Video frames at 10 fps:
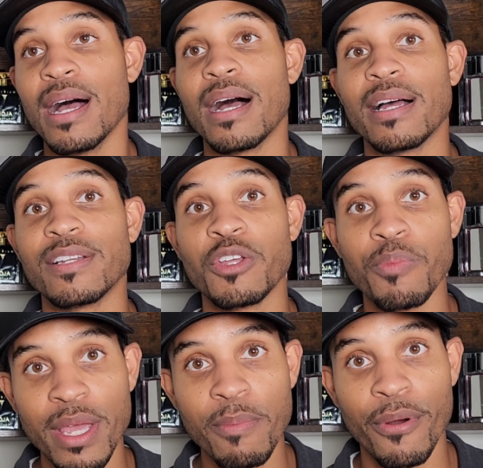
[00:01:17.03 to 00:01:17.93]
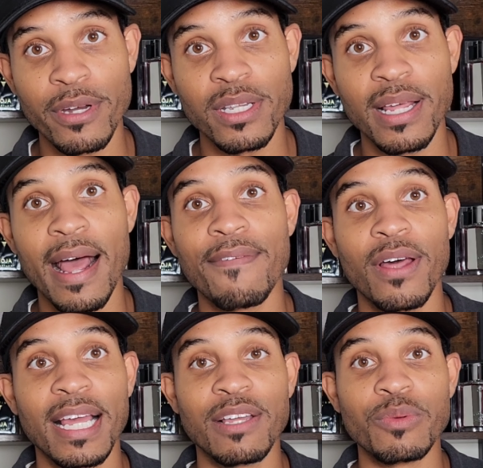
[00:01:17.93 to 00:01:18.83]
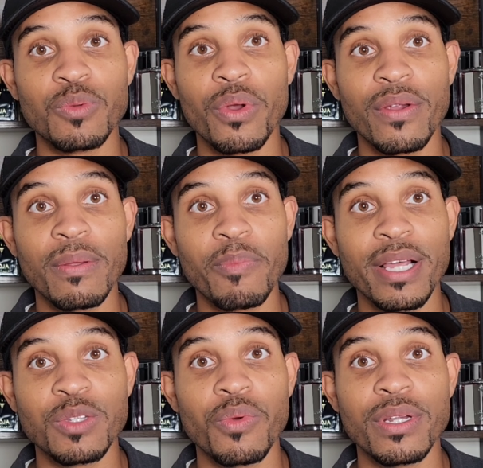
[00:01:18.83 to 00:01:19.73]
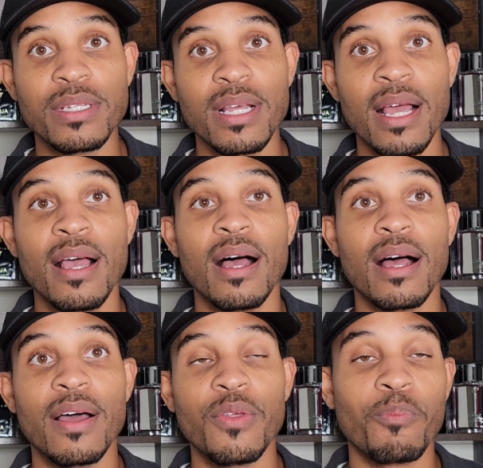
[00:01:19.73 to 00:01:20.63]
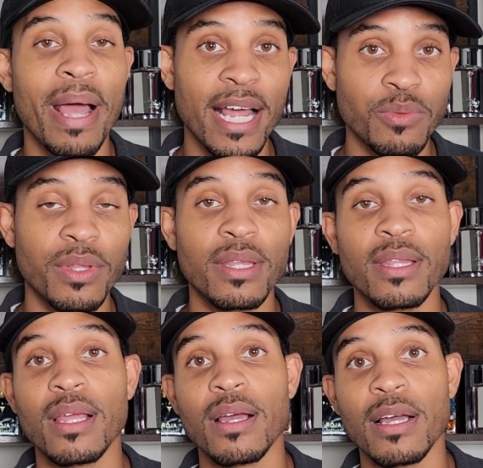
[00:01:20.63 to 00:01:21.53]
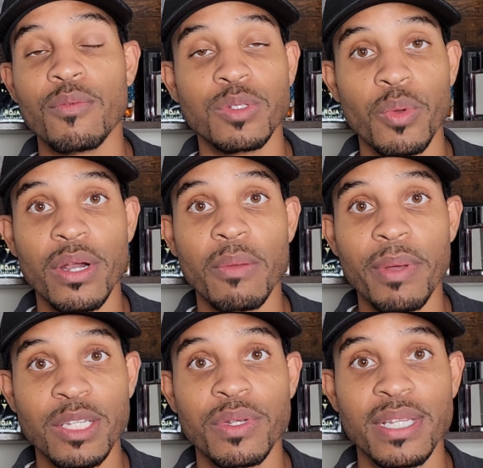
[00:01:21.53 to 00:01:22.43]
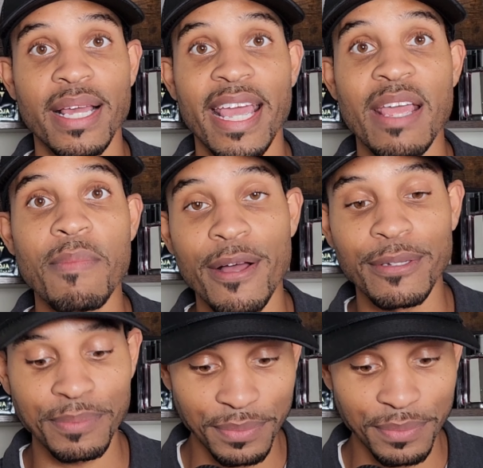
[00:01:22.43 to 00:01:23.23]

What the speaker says: To me personally, I felt like it was one of the best ones. The past one was one of the best ones that came out.